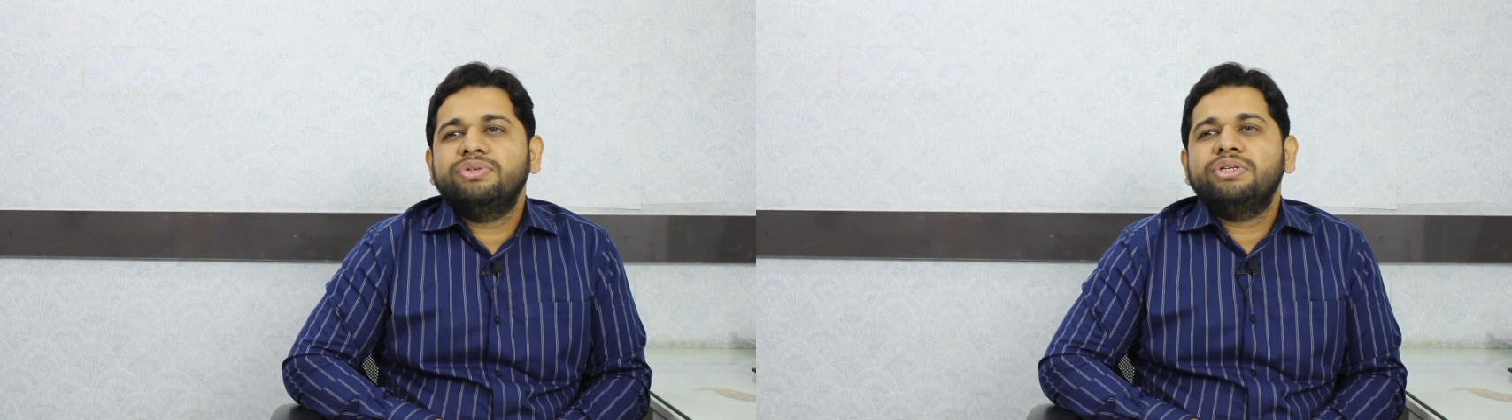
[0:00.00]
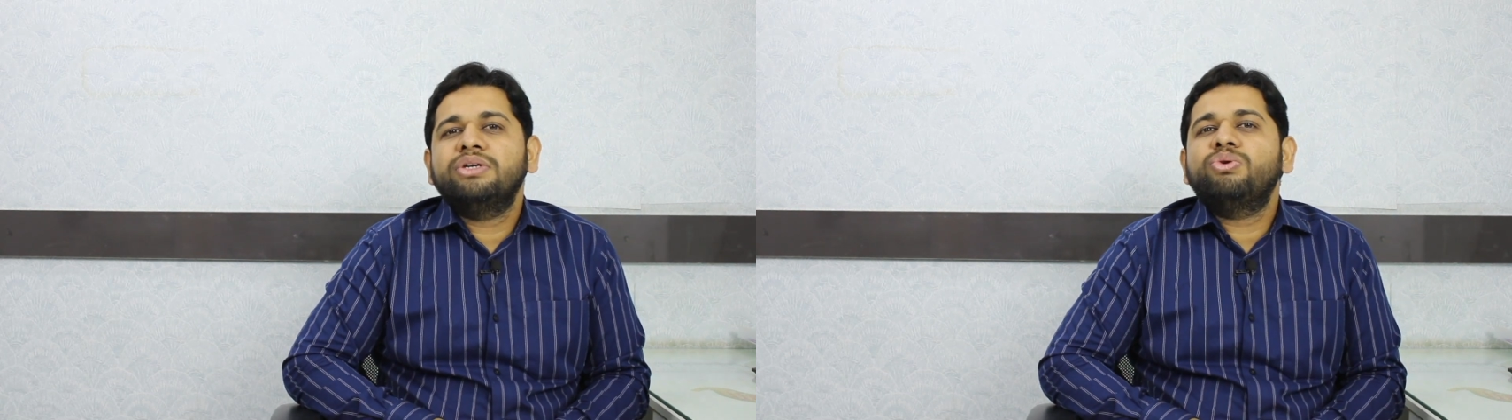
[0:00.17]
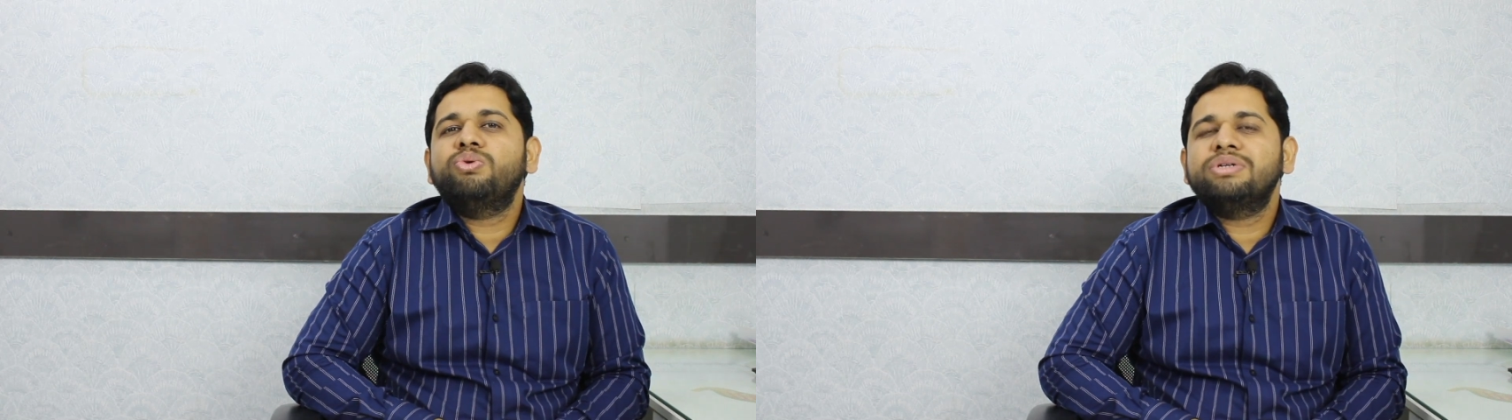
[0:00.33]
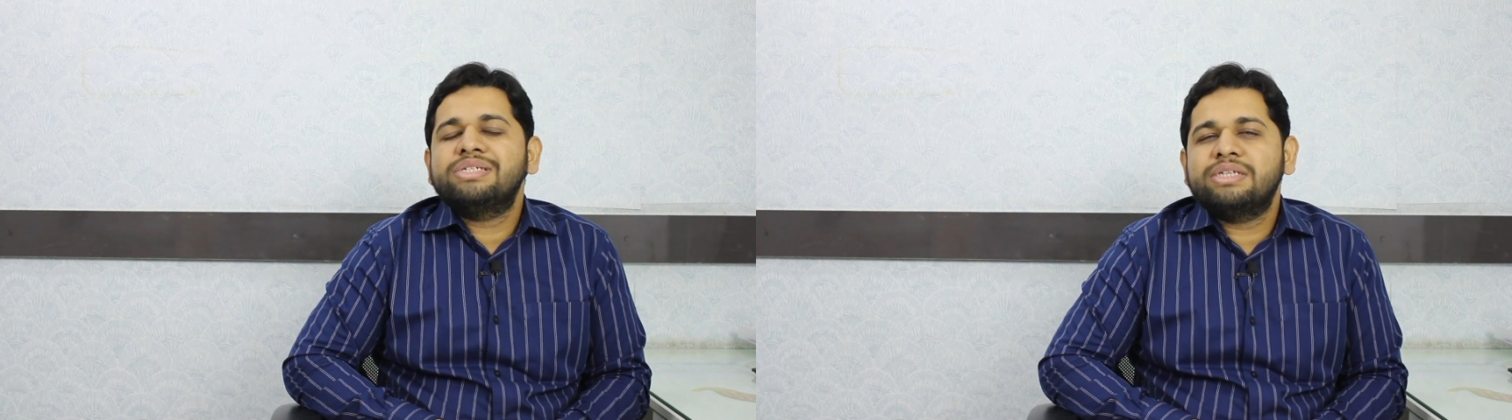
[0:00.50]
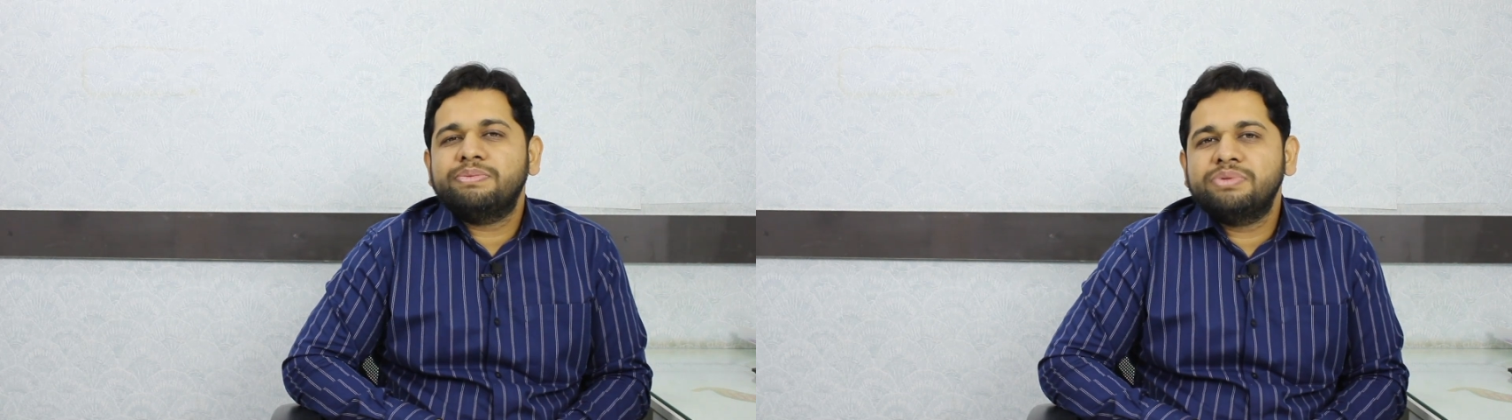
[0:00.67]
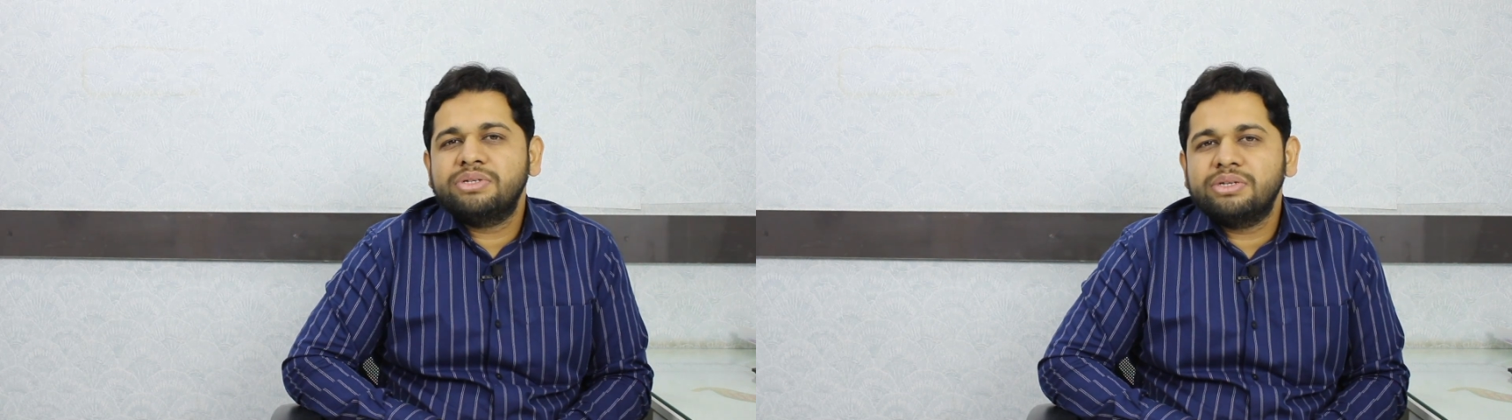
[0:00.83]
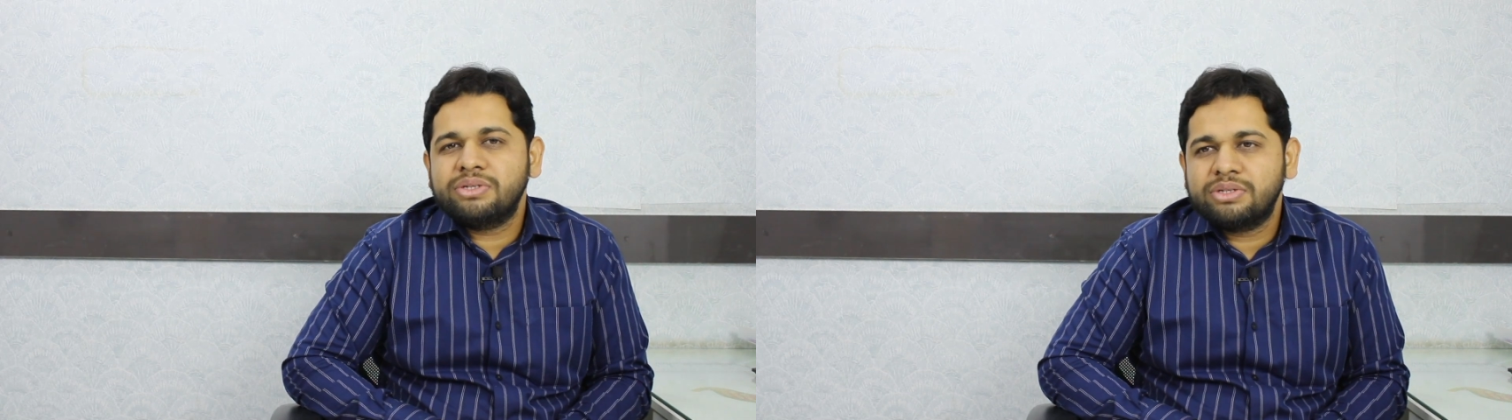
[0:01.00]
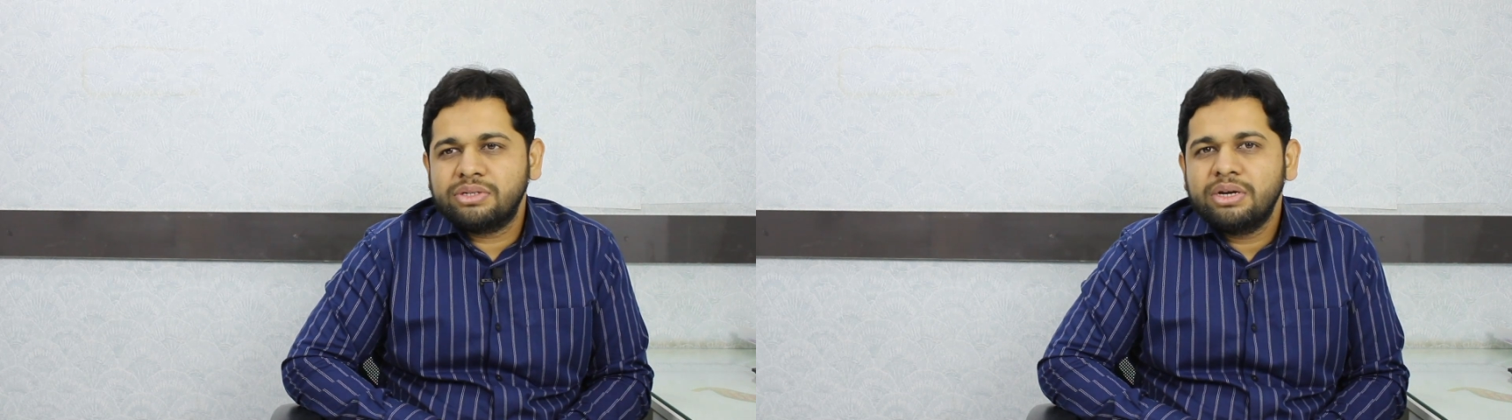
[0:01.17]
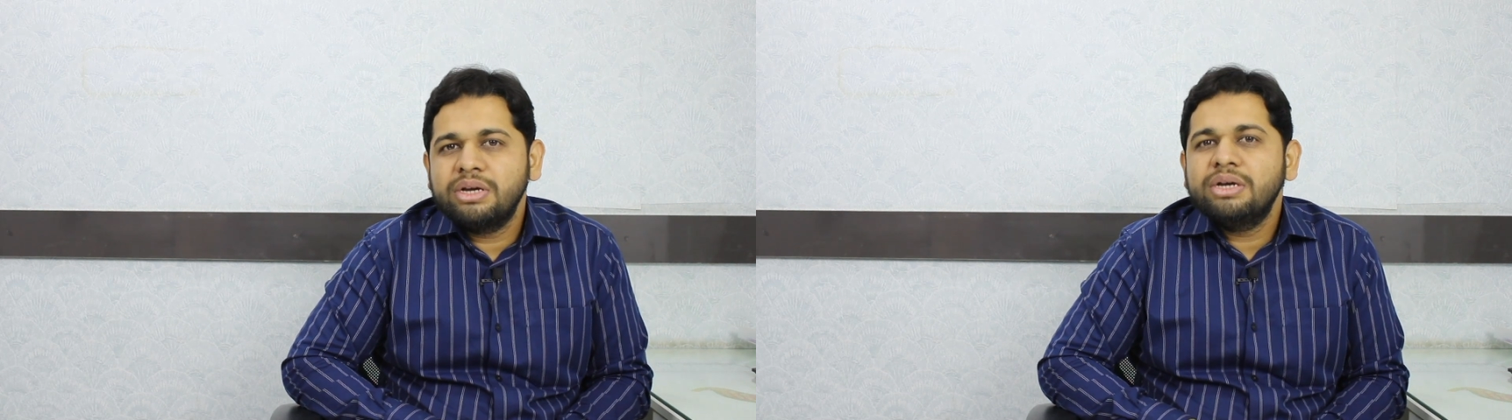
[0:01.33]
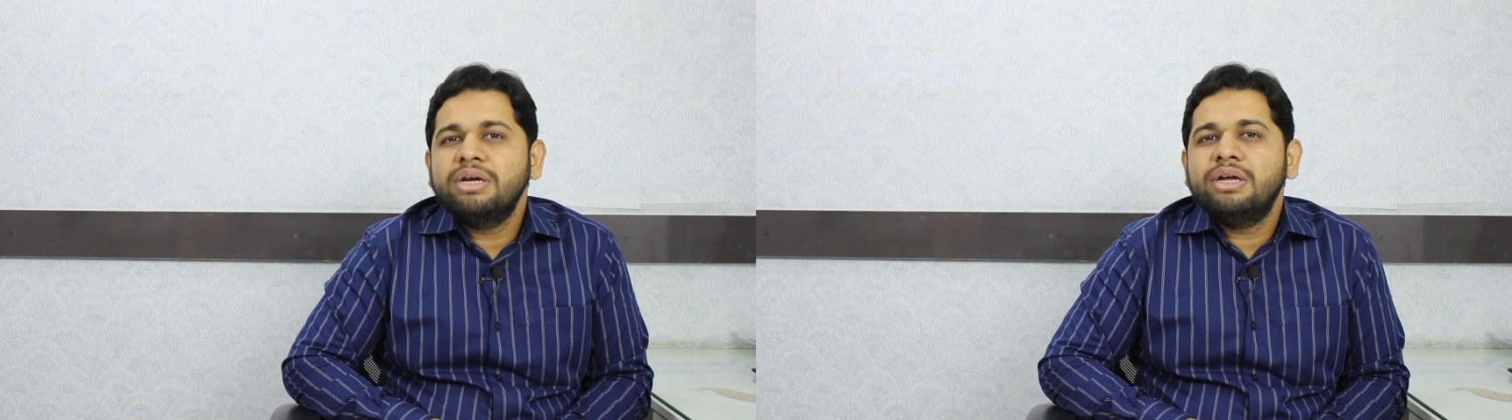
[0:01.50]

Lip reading: which include sepsis,